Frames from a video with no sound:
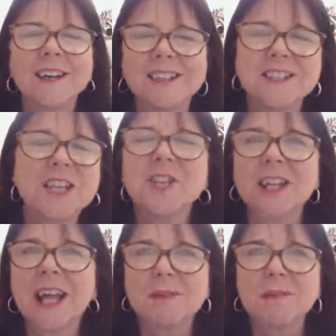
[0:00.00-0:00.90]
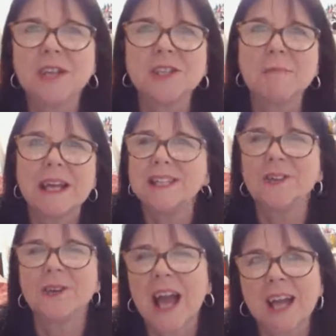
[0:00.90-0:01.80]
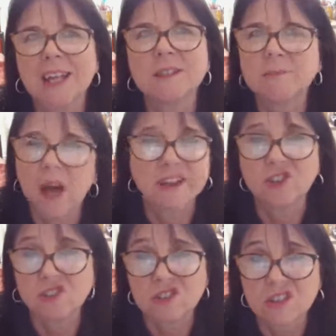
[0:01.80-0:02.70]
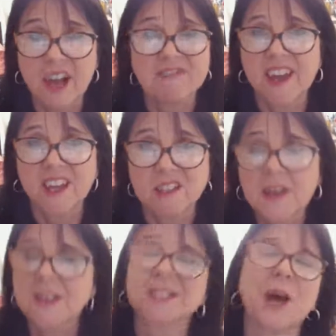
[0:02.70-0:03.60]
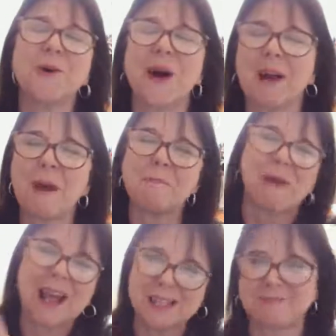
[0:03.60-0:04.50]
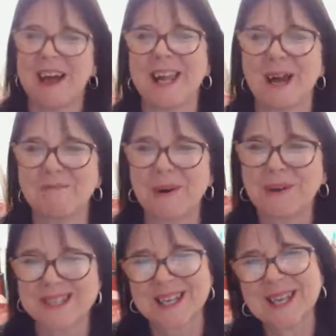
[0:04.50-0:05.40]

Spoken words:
digital animation and made it look hand, but I couldn't. I failed. So I went back to my light box.